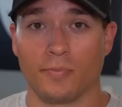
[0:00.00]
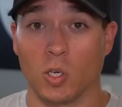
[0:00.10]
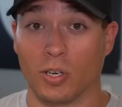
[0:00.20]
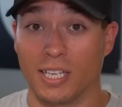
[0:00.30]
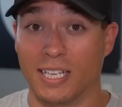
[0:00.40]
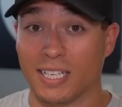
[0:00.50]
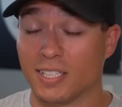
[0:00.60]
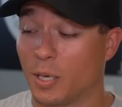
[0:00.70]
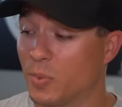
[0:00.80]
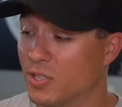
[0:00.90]
Okay,
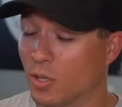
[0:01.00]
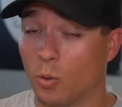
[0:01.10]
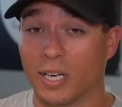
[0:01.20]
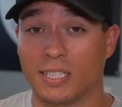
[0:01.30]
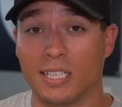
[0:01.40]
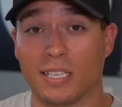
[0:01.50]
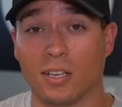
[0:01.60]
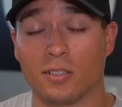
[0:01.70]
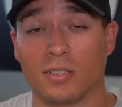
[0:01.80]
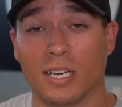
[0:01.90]
next up is the Quick
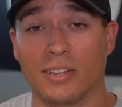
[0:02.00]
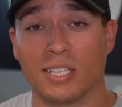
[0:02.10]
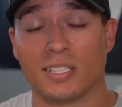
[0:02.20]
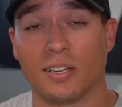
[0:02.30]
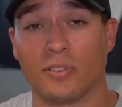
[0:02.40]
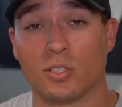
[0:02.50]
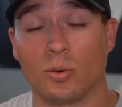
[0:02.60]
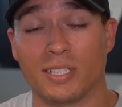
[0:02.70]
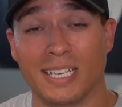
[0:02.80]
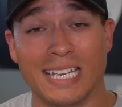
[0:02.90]
Detailer, and this stuff is
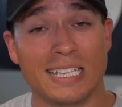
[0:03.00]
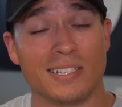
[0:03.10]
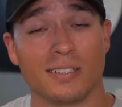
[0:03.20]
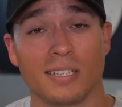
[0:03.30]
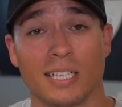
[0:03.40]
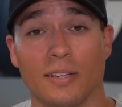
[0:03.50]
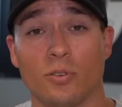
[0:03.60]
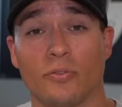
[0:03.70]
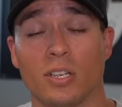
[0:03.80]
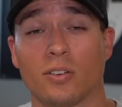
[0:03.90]
going to instantly give
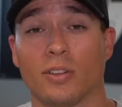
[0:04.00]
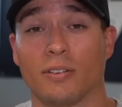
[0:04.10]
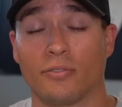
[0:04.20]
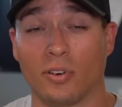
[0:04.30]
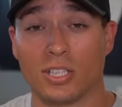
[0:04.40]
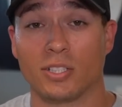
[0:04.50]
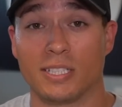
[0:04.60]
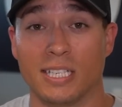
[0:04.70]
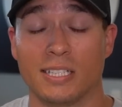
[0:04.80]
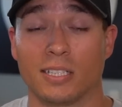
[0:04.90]
your vehicle that freshly
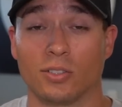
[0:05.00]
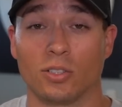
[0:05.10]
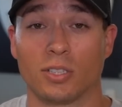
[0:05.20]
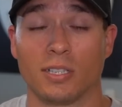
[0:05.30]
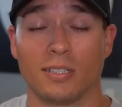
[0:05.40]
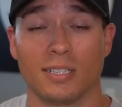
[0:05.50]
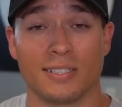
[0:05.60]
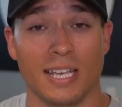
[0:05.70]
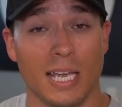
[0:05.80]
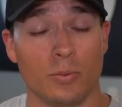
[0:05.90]
detailed look.
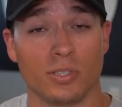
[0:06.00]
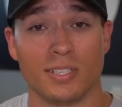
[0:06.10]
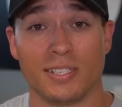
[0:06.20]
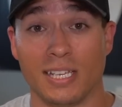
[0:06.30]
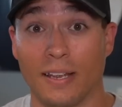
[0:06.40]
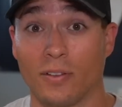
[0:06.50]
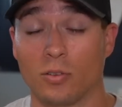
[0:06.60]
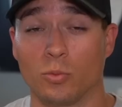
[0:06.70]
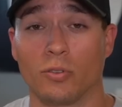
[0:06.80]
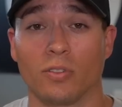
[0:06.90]
It's able to safely
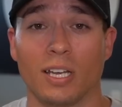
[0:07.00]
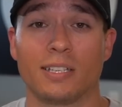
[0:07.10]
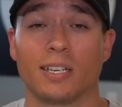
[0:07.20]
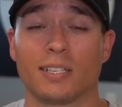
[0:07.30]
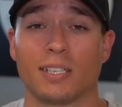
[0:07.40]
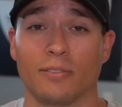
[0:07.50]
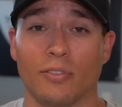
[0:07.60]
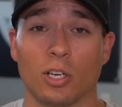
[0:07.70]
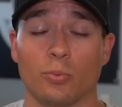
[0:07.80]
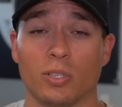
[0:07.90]
remove light dust and
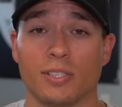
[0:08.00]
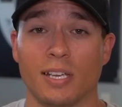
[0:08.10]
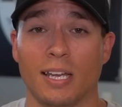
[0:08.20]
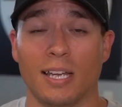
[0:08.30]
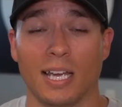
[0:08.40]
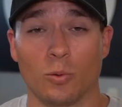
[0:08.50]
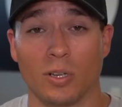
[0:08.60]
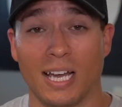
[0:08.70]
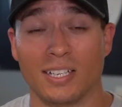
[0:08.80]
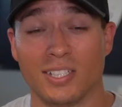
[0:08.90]
fingerprints, and
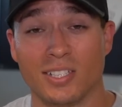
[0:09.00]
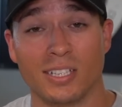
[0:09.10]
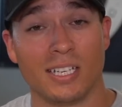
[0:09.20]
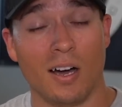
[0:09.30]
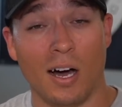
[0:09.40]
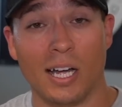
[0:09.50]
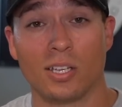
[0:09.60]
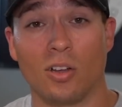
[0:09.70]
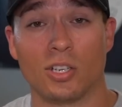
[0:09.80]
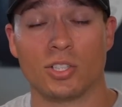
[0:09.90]
will add a slick, high
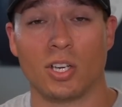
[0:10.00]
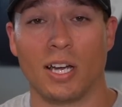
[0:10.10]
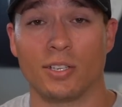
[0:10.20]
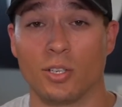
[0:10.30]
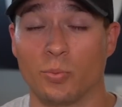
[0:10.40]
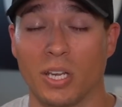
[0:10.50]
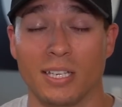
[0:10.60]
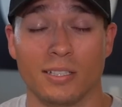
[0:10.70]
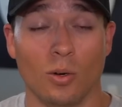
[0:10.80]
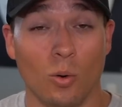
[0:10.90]
gloss shine to your
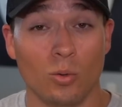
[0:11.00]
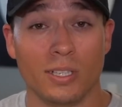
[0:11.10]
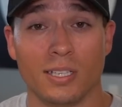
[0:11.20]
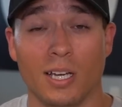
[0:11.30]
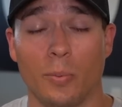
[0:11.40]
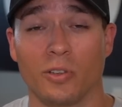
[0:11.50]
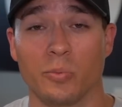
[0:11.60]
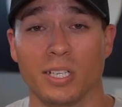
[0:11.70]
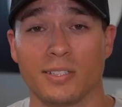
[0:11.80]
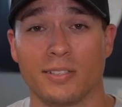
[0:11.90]
paint in only a couple
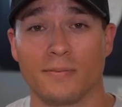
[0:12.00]
of minutes.